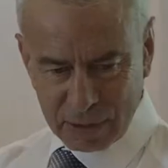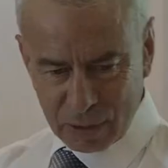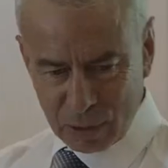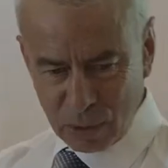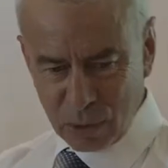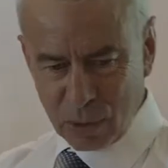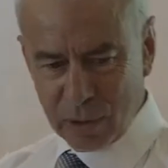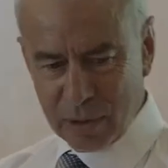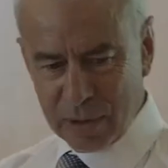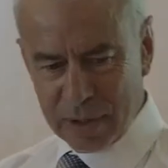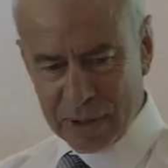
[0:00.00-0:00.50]

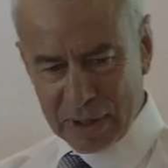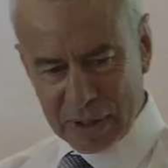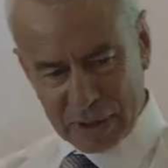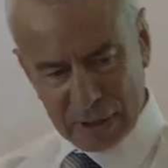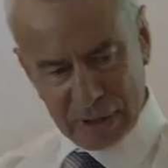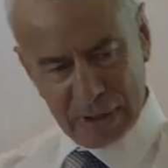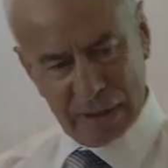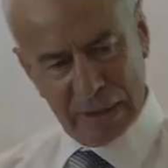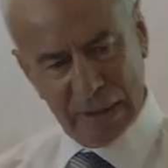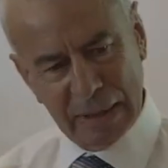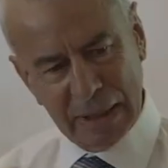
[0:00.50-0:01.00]

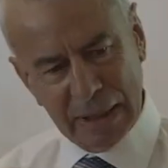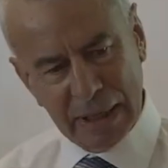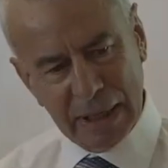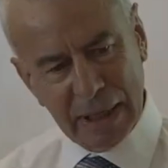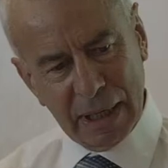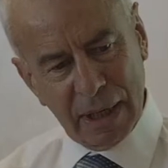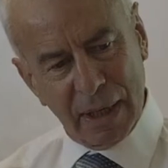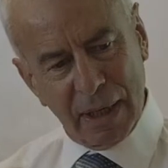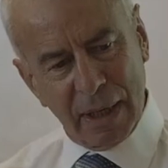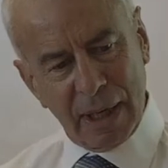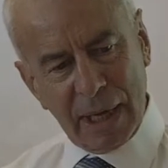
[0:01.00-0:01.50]
Auckland.
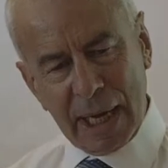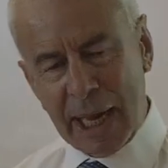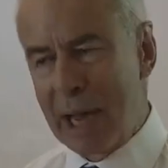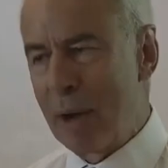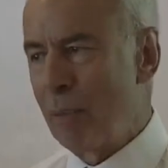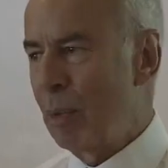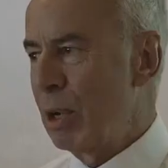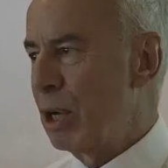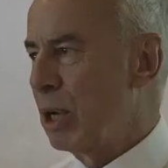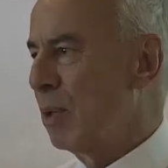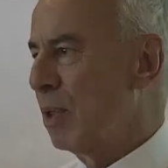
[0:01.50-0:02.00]

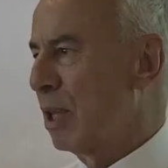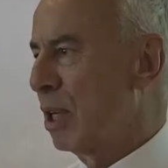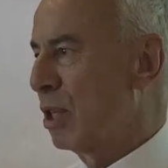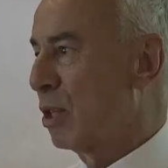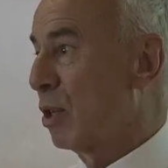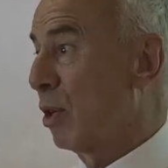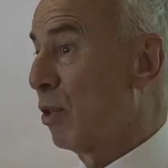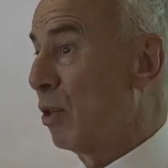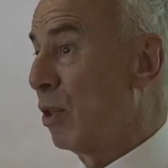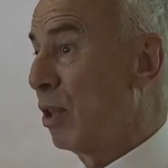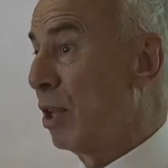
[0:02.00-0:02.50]
And we do
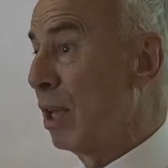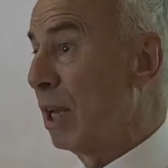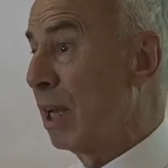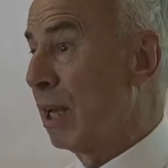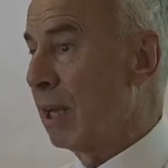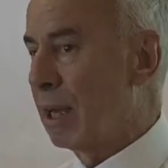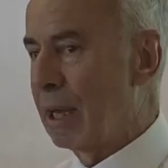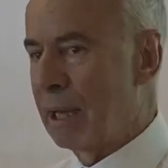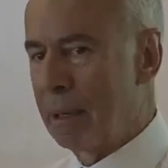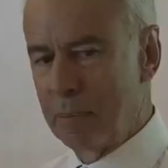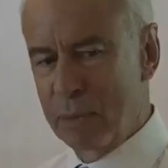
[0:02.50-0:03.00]
this on
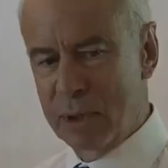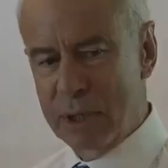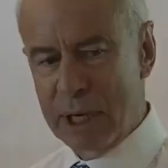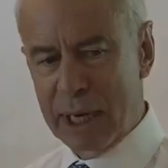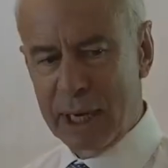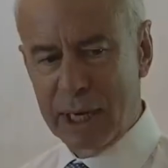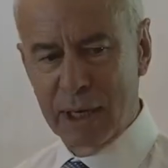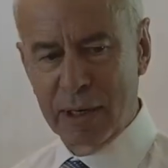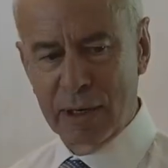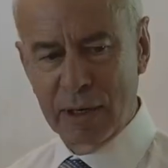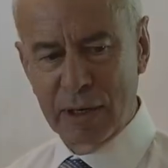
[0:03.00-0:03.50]
the
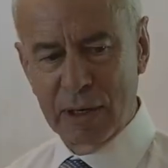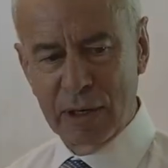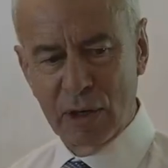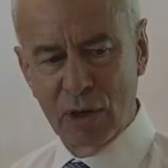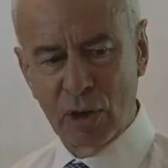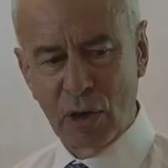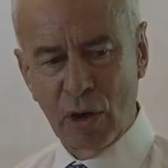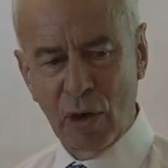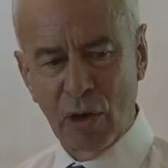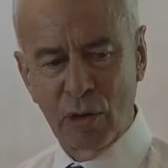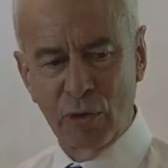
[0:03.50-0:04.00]

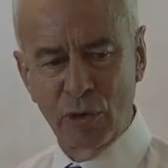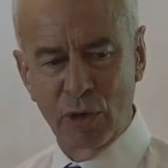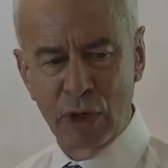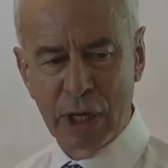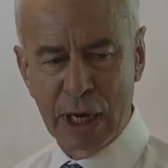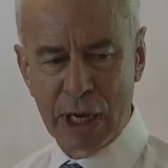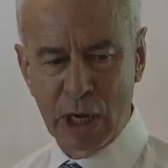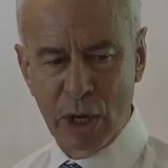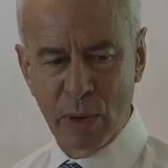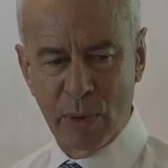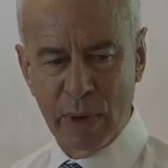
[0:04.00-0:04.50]
2nd of
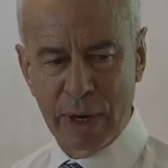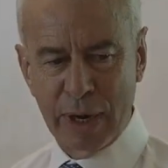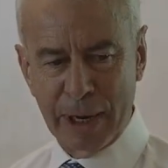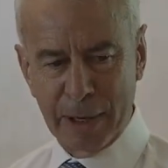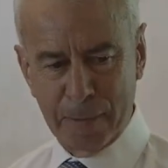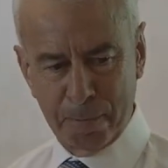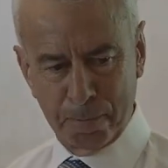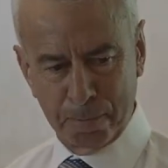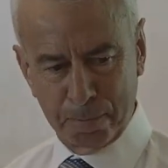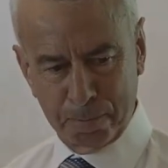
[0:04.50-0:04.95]
January.